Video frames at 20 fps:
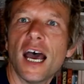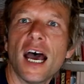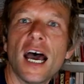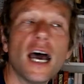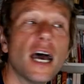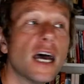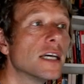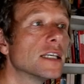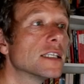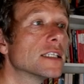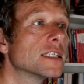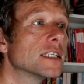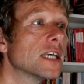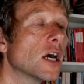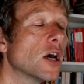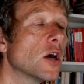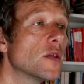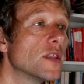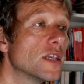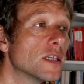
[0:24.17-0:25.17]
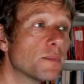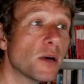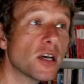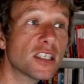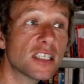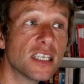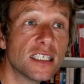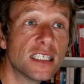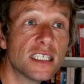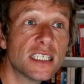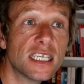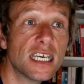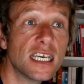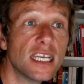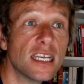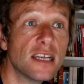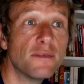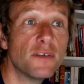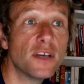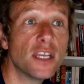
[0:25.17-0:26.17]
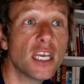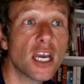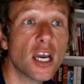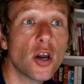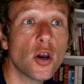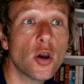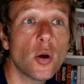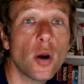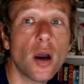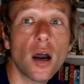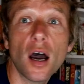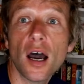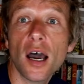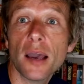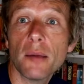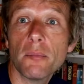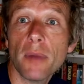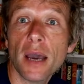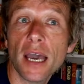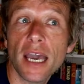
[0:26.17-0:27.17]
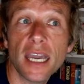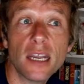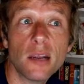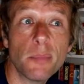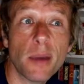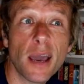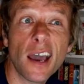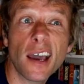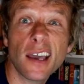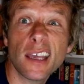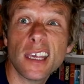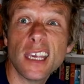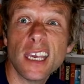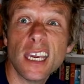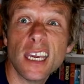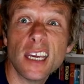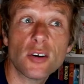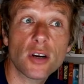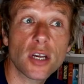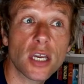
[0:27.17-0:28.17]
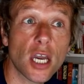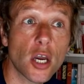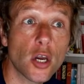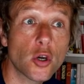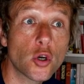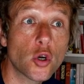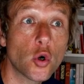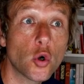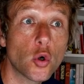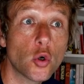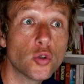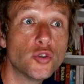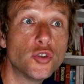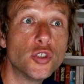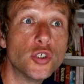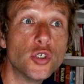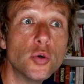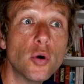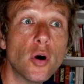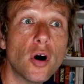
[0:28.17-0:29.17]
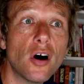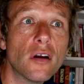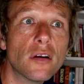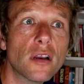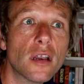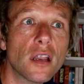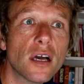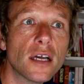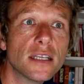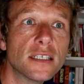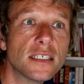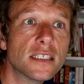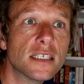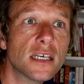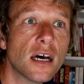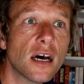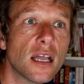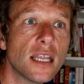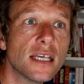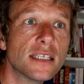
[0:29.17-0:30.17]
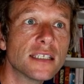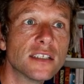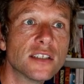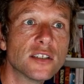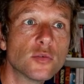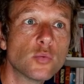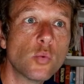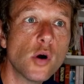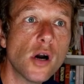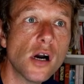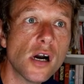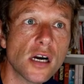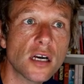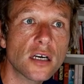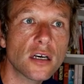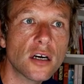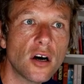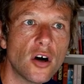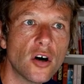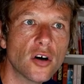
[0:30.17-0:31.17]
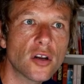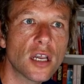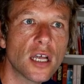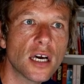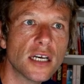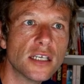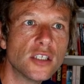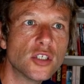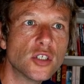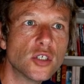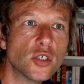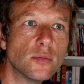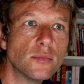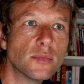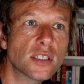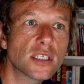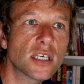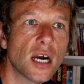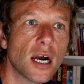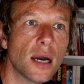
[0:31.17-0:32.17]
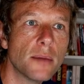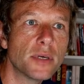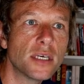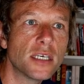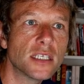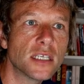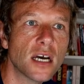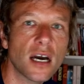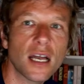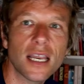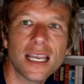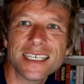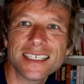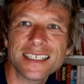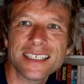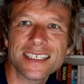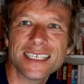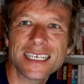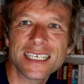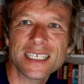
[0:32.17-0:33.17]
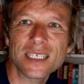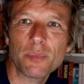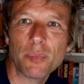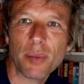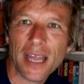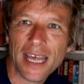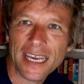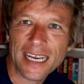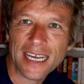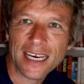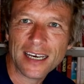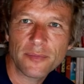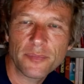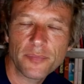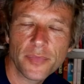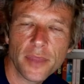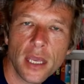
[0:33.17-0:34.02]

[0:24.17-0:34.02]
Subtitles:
So this person had seen a video I made about a year ago called Do Online Guitar Lessons Work? Online Zoom Skype Guitar Lessons Explainer.